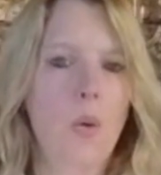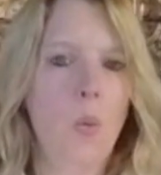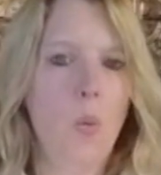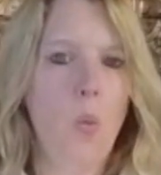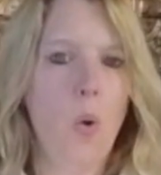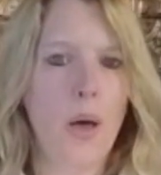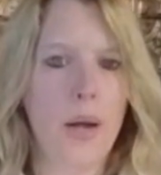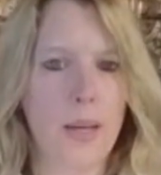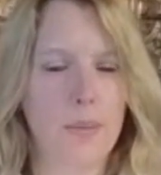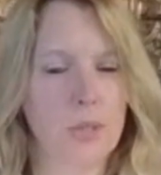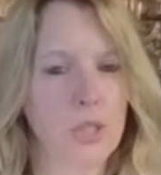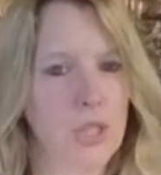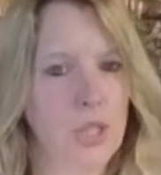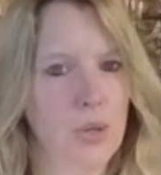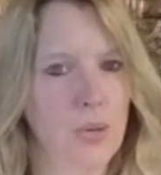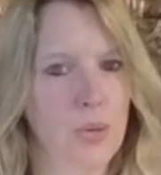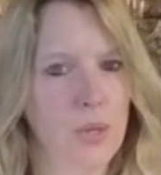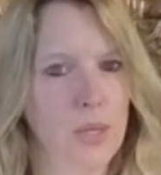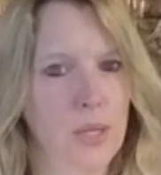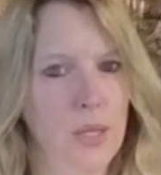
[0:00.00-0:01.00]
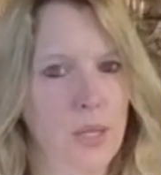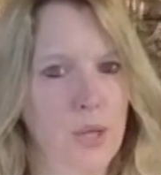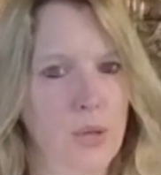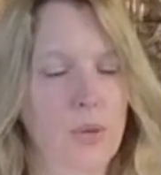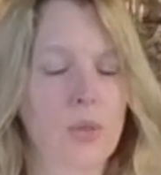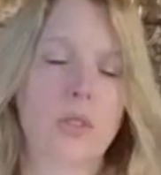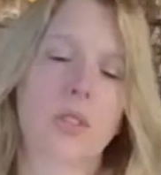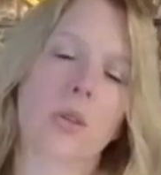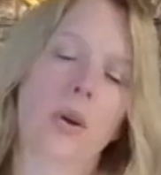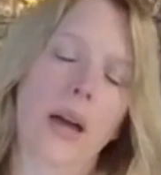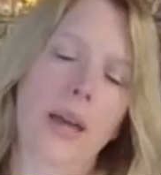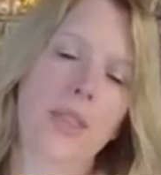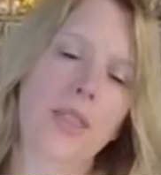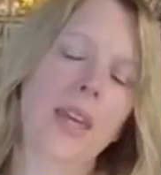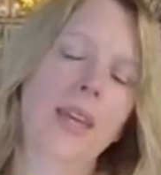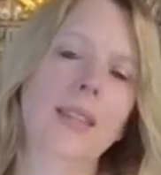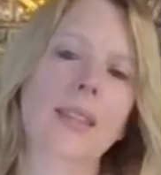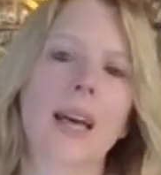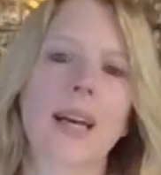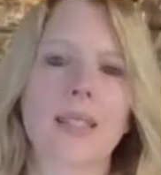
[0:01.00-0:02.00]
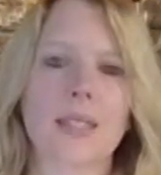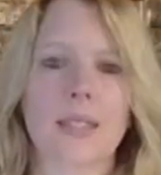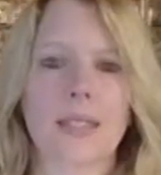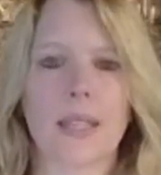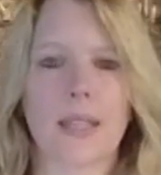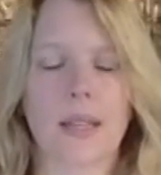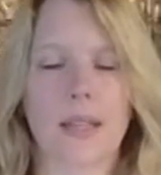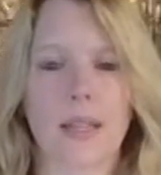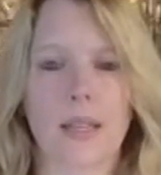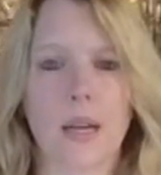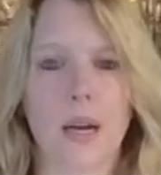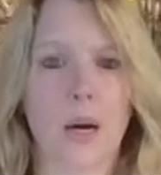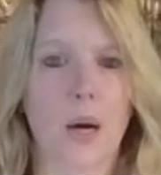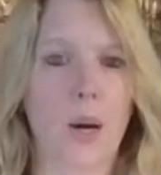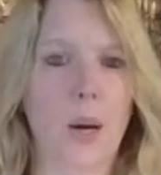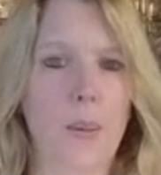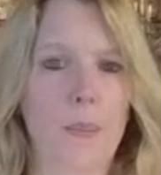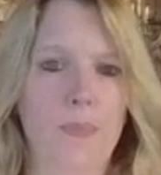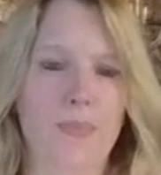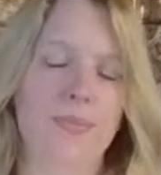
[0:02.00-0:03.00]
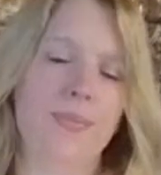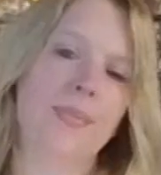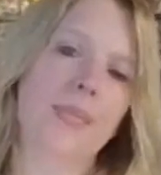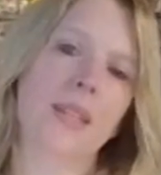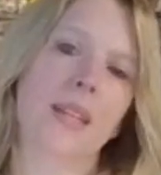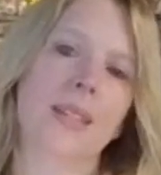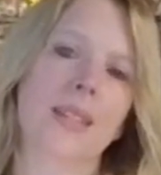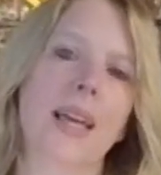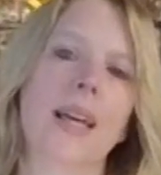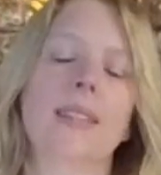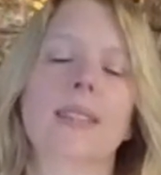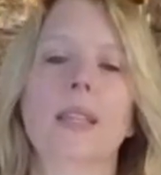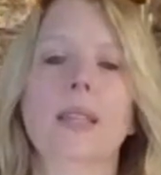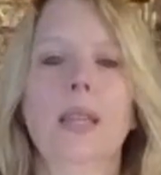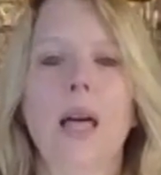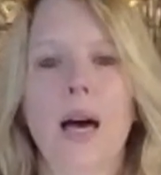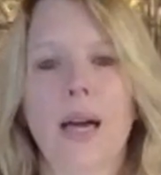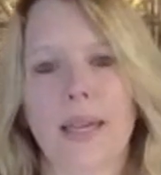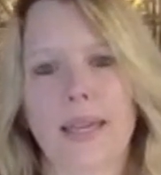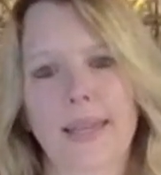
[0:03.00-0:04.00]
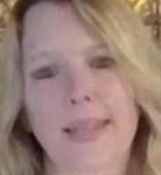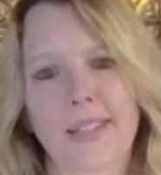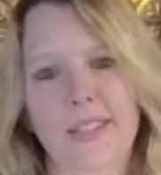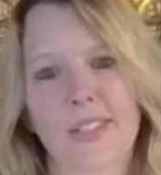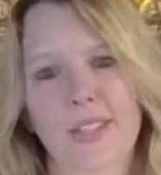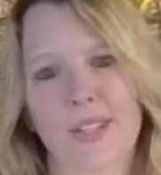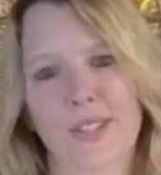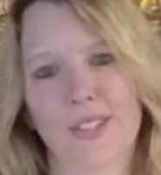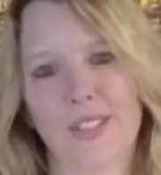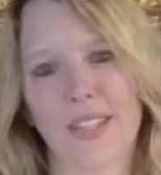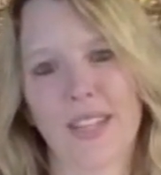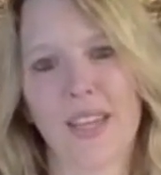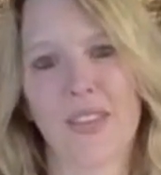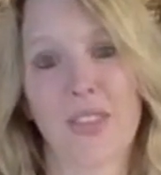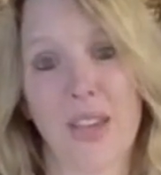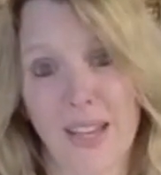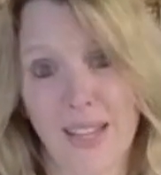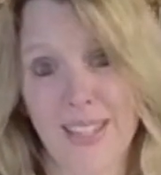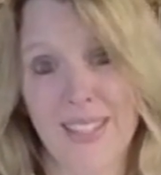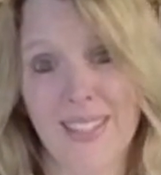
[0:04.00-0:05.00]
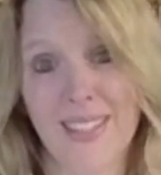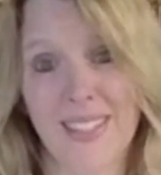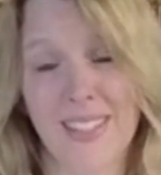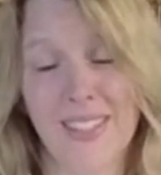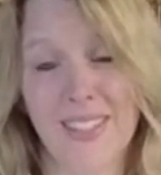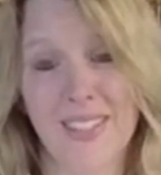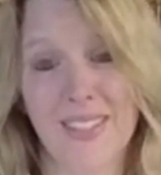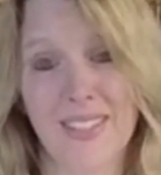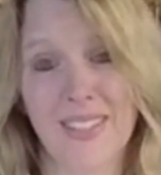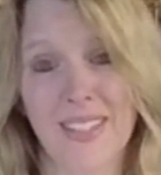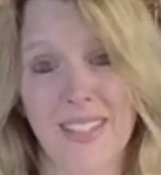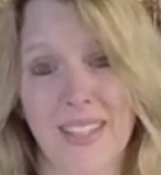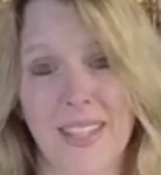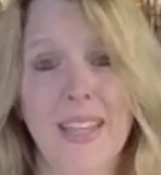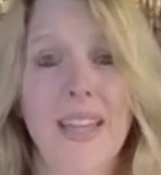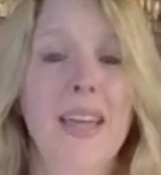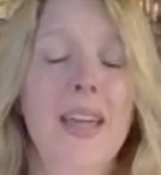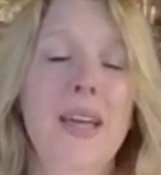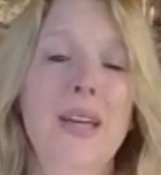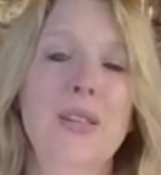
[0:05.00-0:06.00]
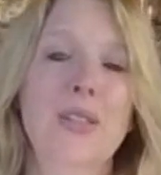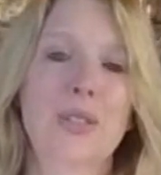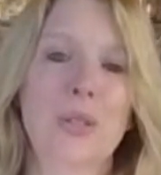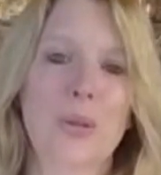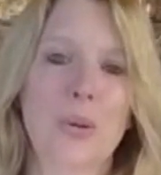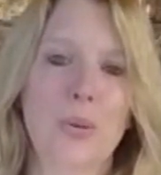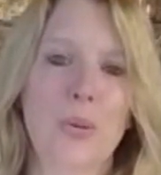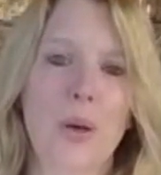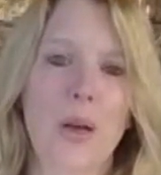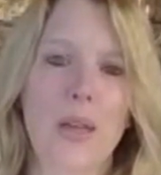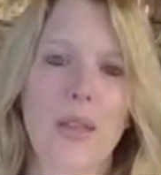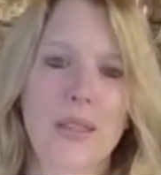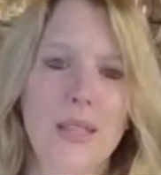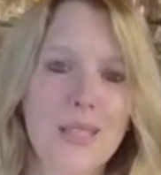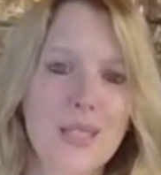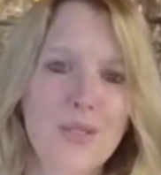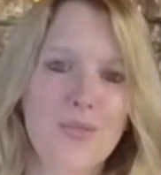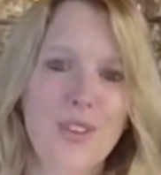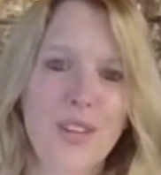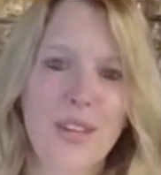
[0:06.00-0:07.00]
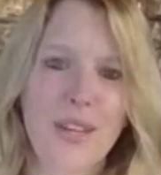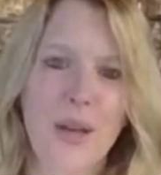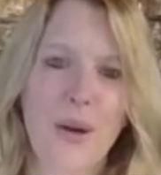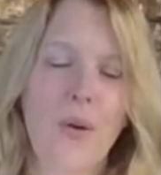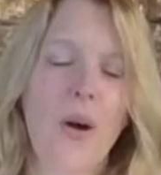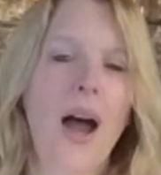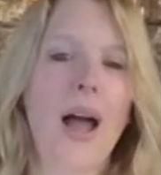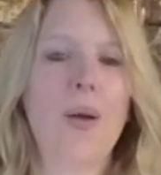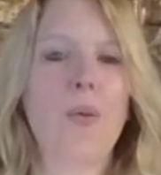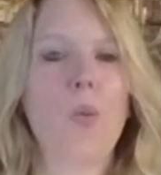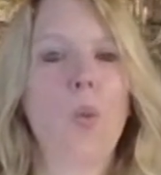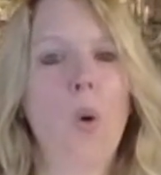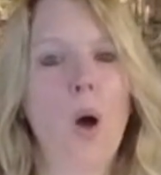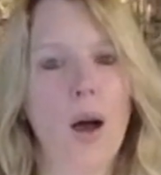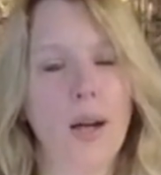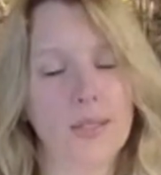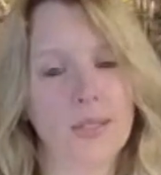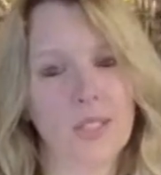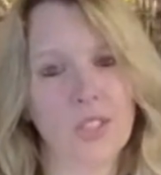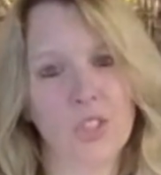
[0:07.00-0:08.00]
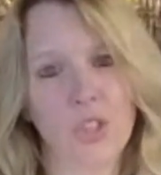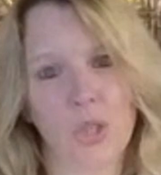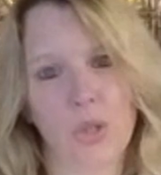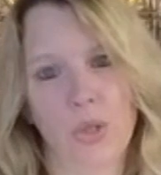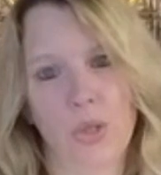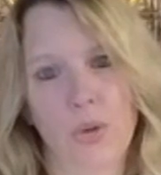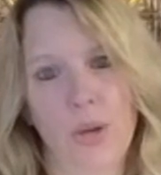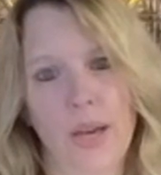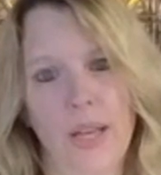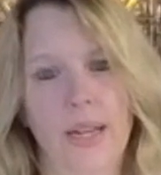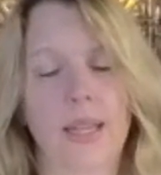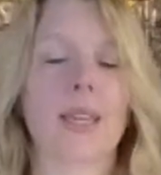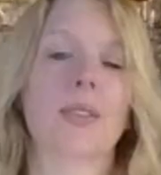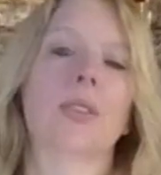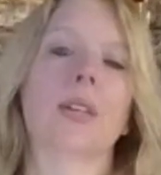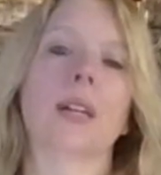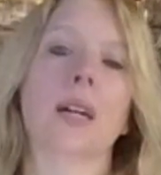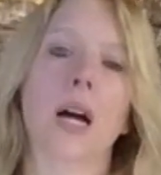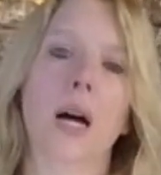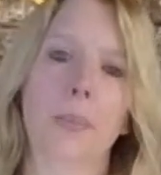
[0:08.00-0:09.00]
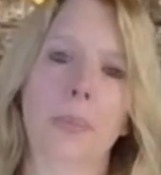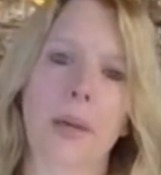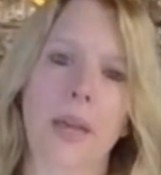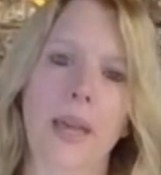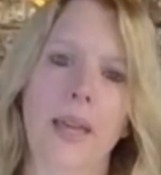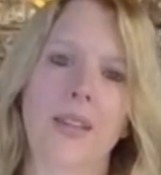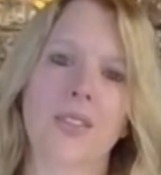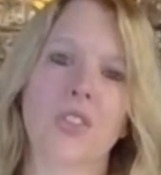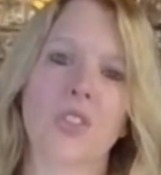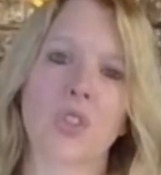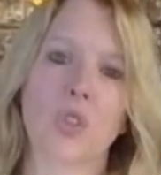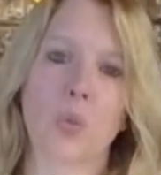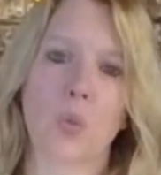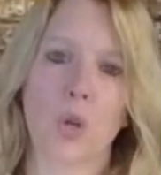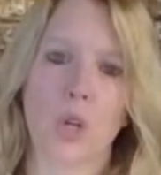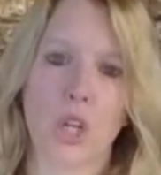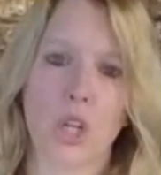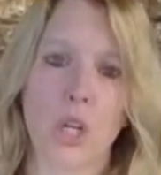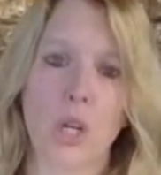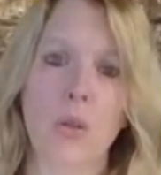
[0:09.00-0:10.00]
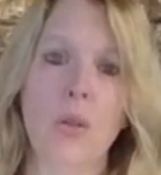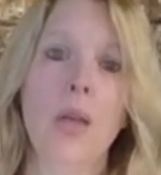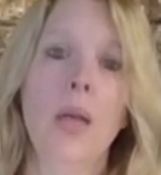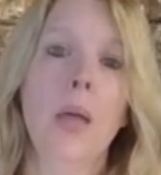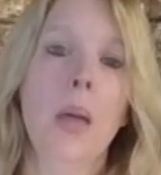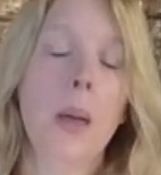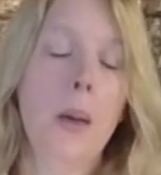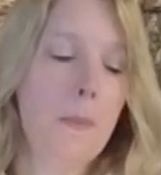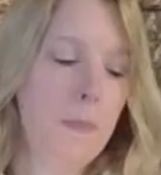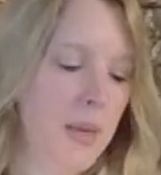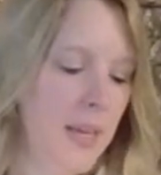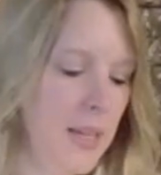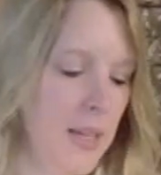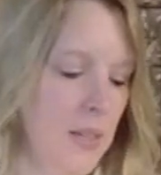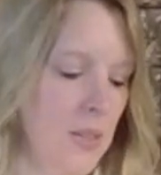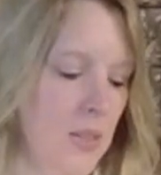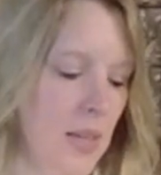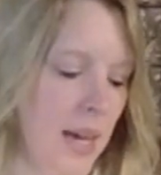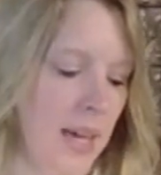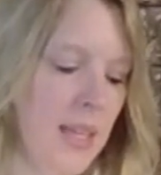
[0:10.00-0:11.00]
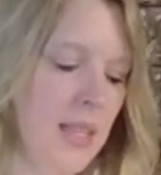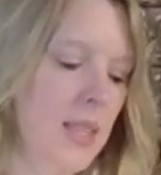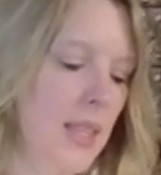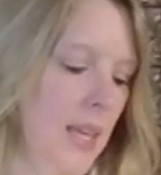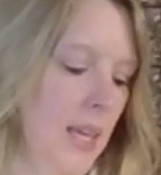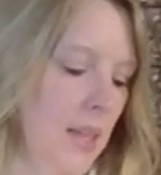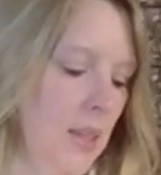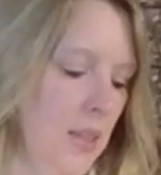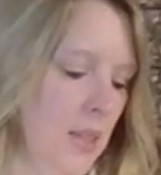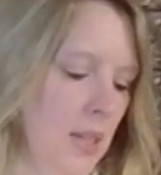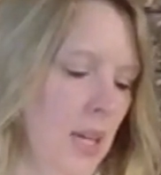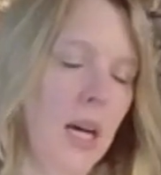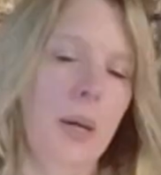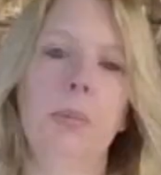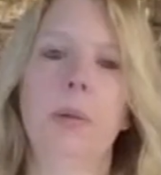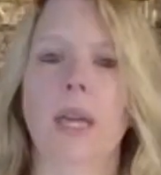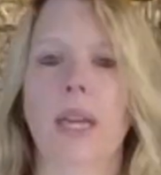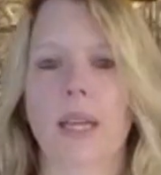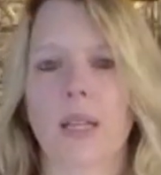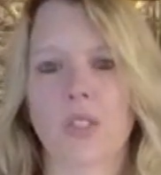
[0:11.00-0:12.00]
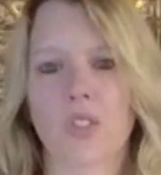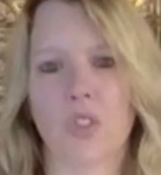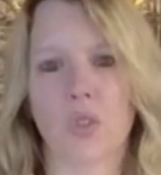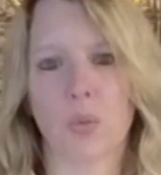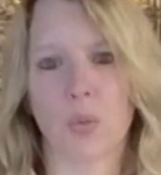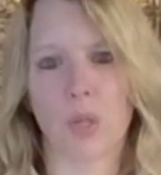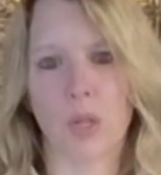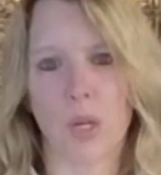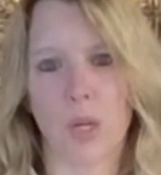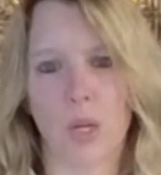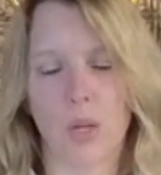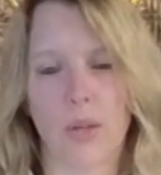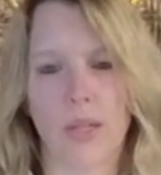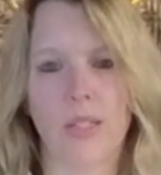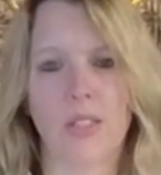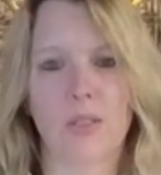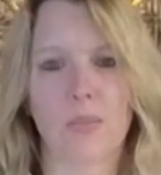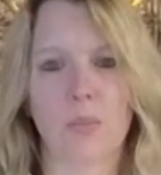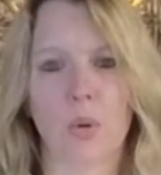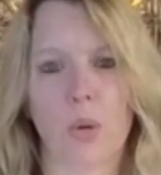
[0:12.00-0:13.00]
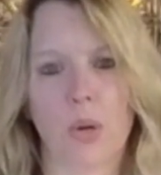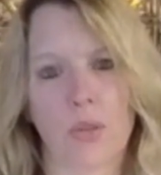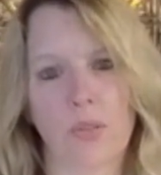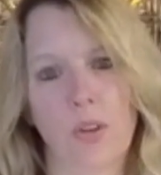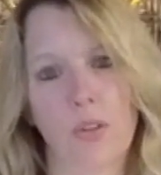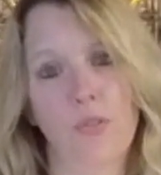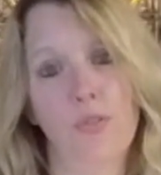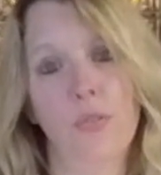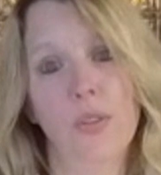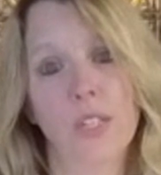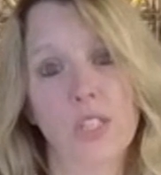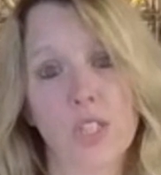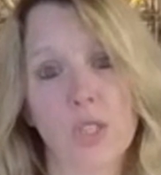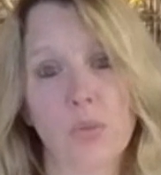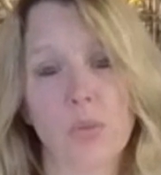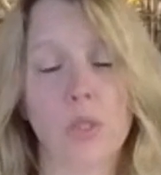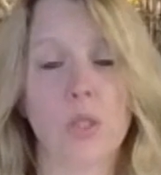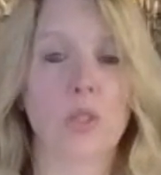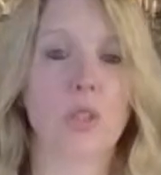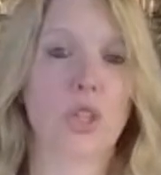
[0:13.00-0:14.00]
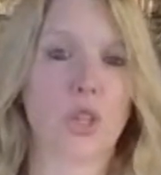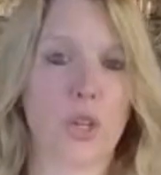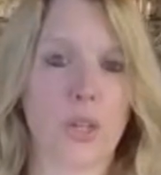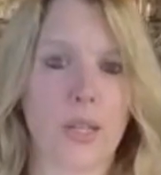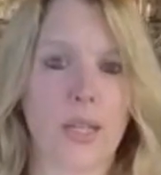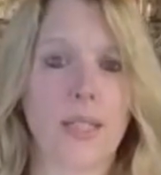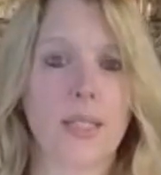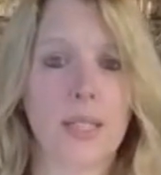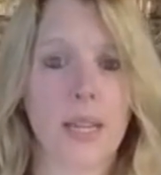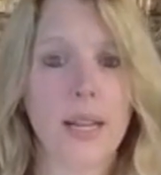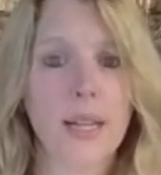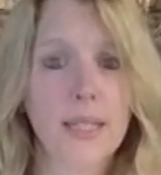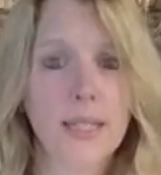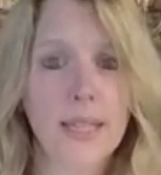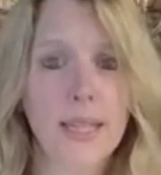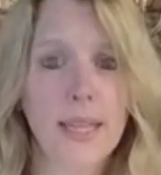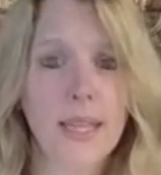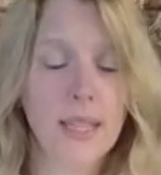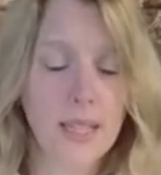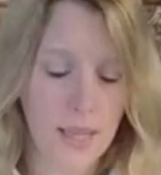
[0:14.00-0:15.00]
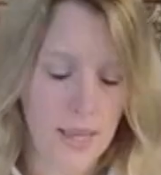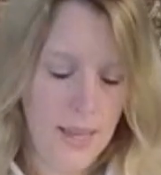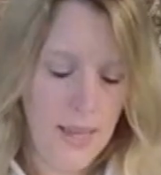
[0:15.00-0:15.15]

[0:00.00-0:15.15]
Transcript: What I'm showing you, so I think that's a lot easier to get that consistency. So in this video, I want to show you how to get the cupcake swirl, because I think the cupcake swirl is more of a visual learning technique,